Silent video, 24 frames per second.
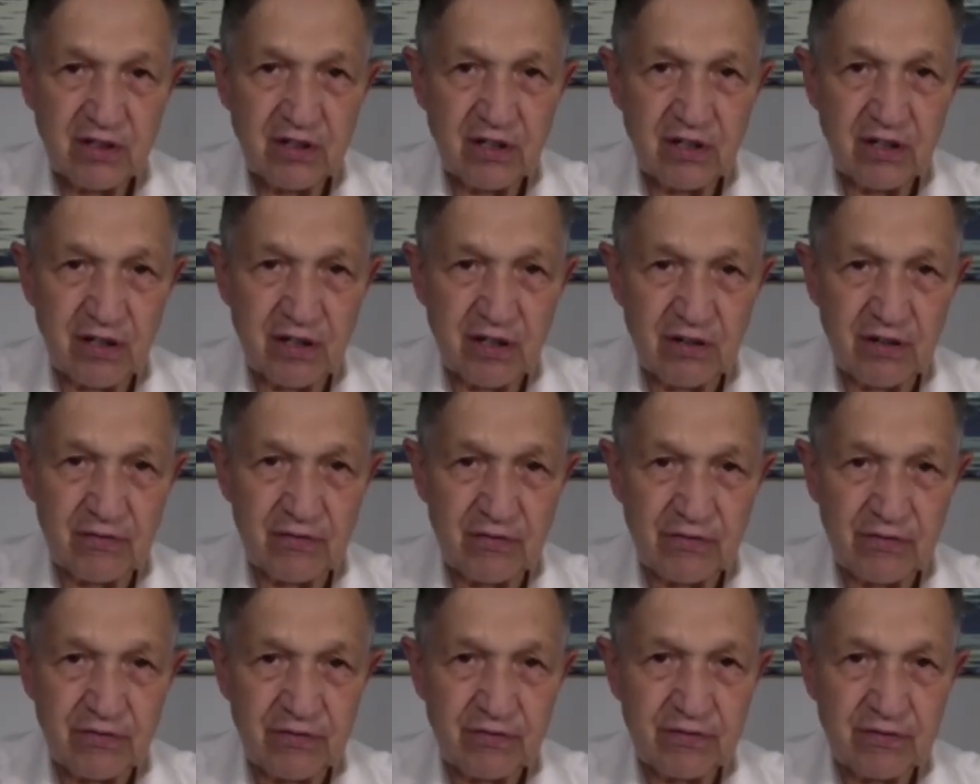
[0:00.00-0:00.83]
of
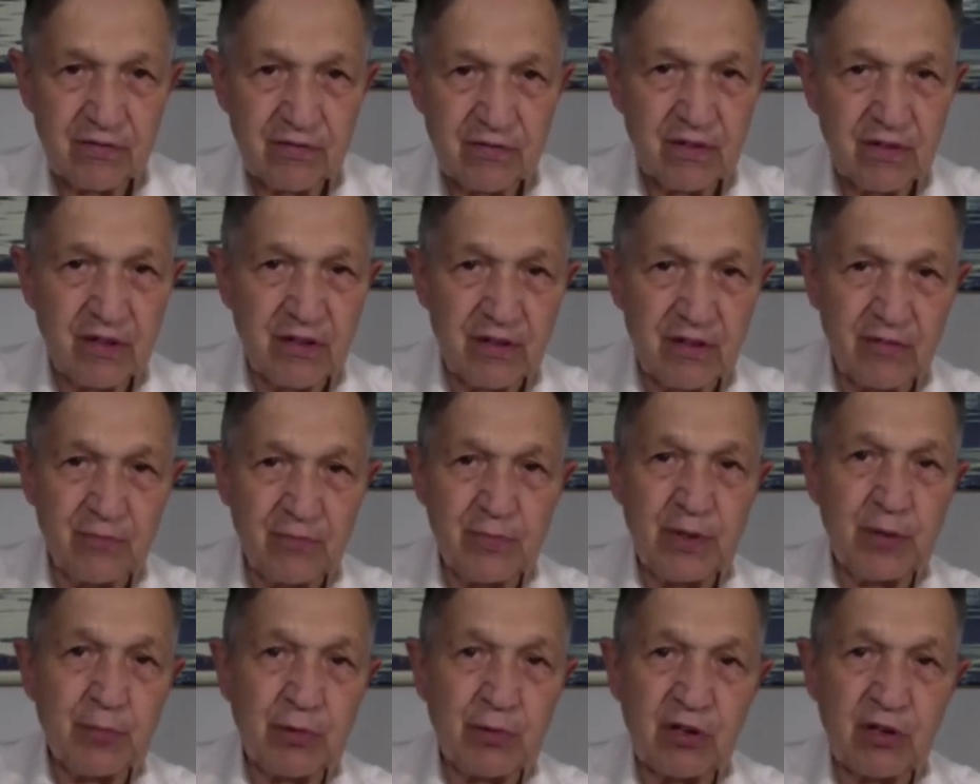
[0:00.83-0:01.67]

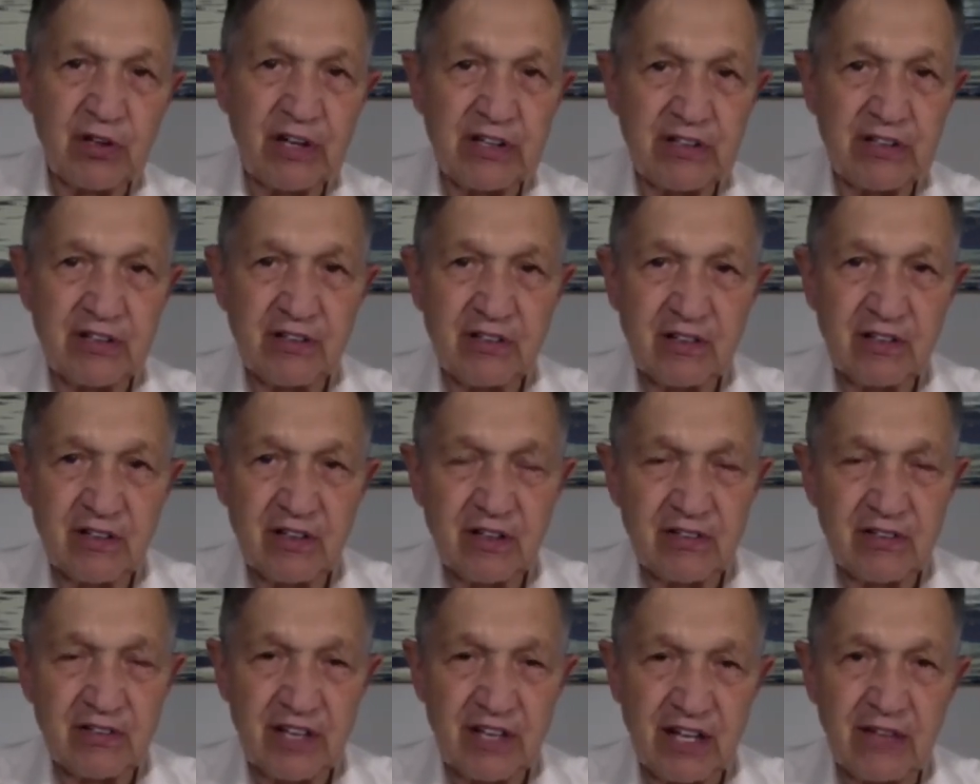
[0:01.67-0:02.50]
people like
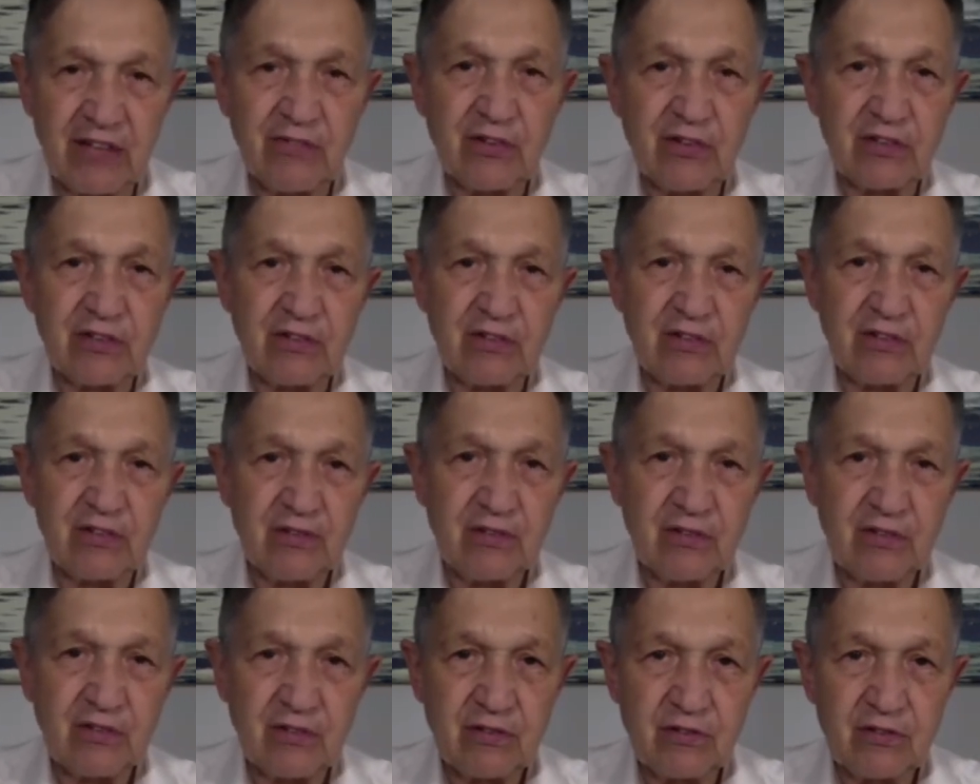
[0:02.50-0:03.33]
David
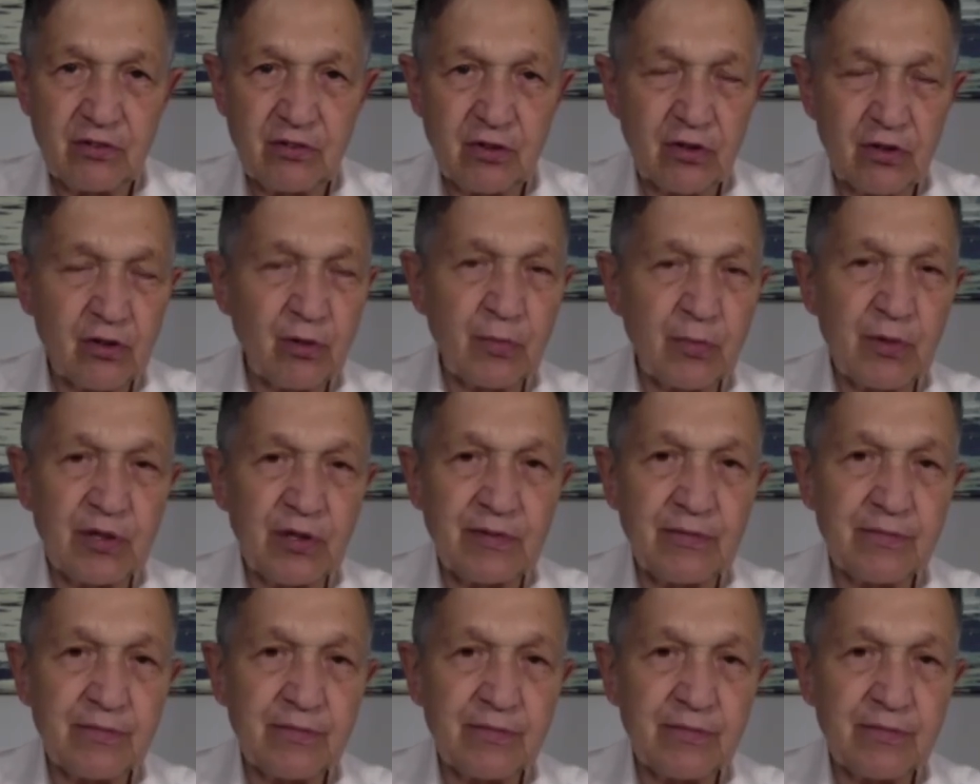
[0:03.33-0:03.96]
Zuckerman.